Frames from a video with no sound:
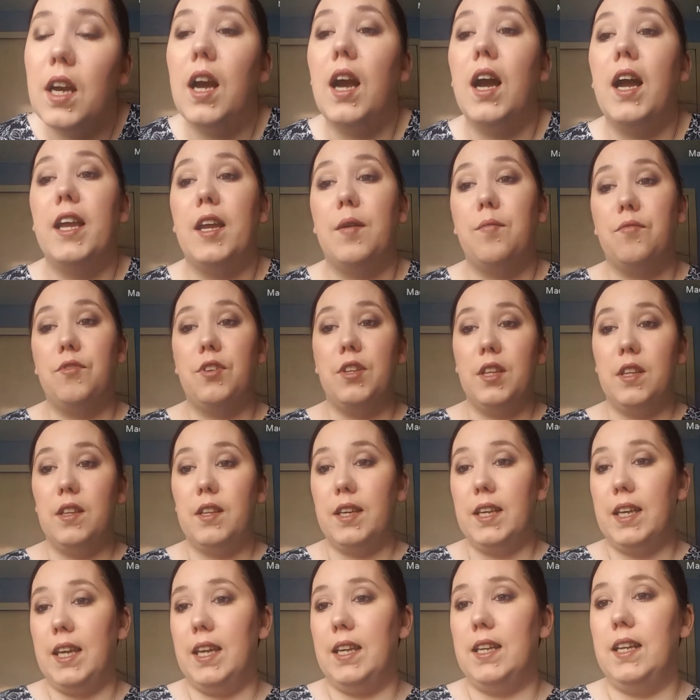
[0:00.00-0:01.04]
I am really
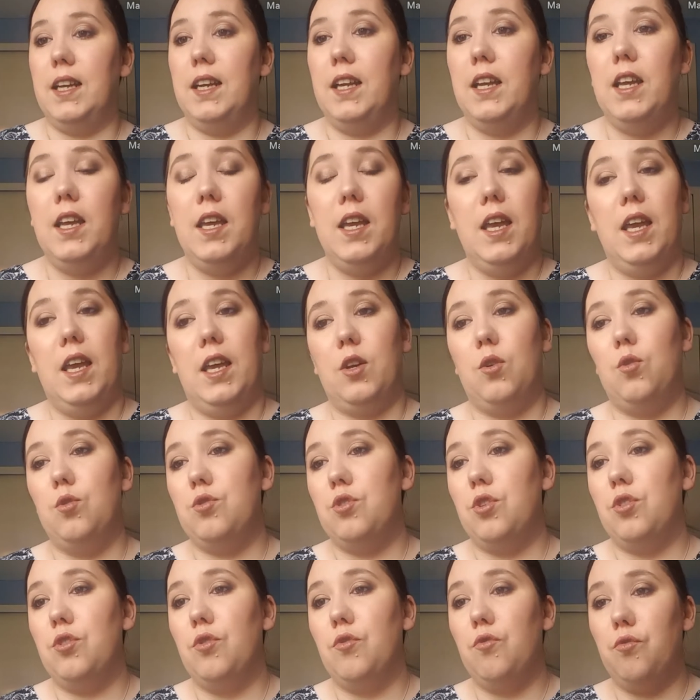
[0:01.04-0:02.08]
liking it. It goes
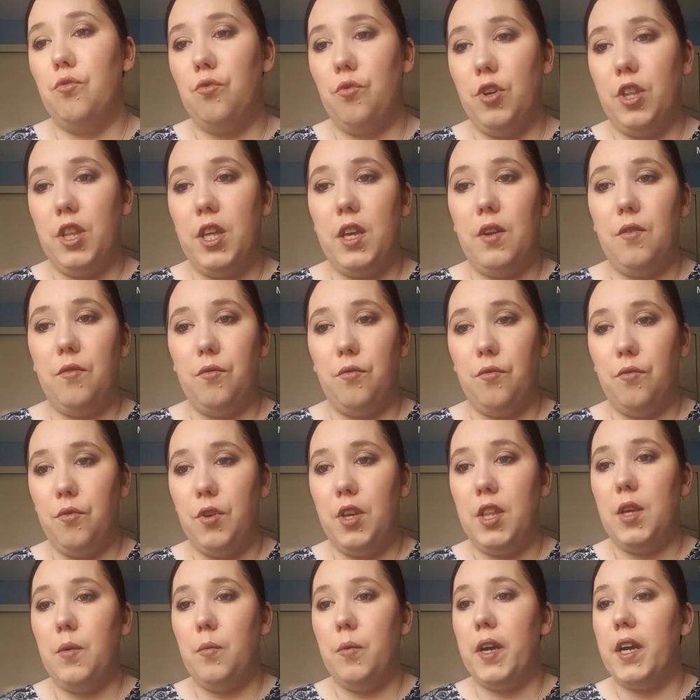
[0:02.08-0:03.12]
on really,
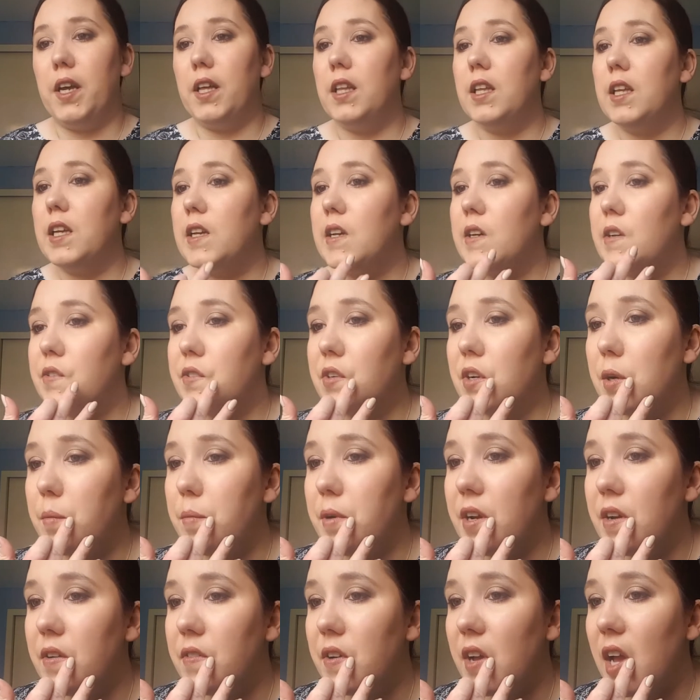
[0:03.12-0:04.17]
really well. I've got a
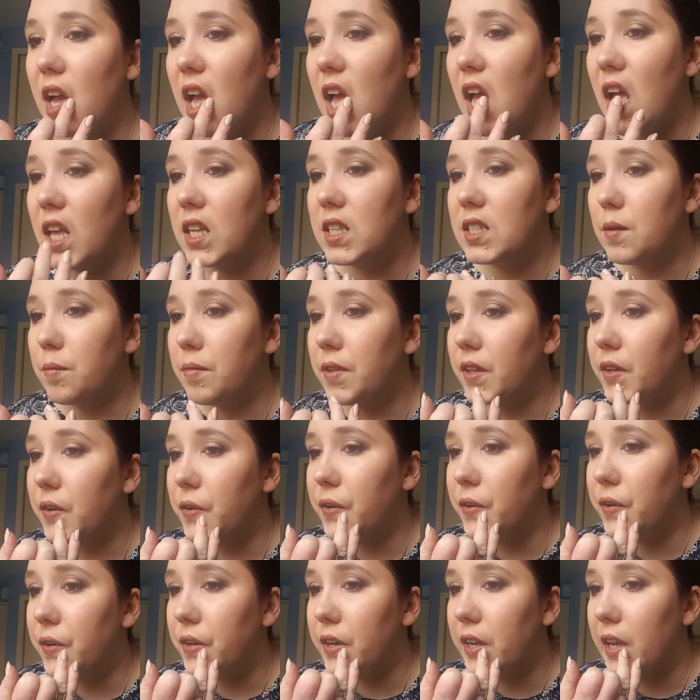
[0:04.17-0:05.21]
bit of something
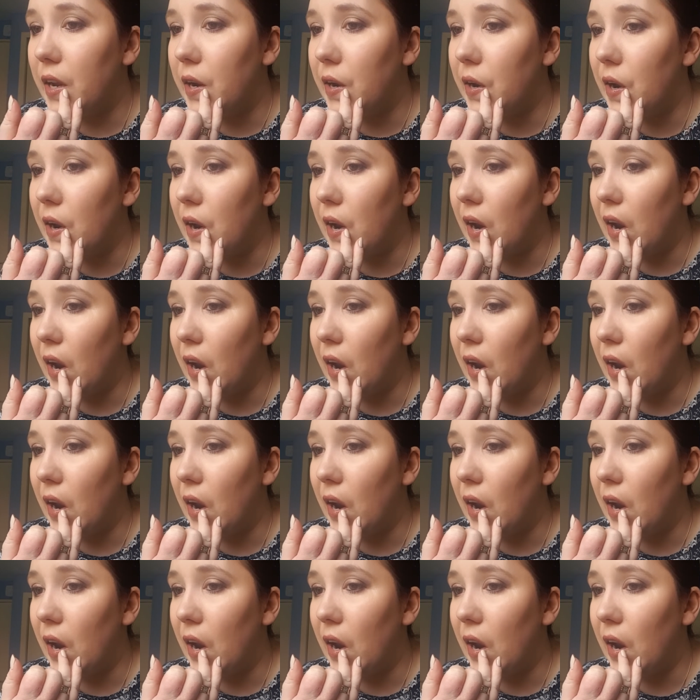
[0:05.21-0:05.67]
going on here.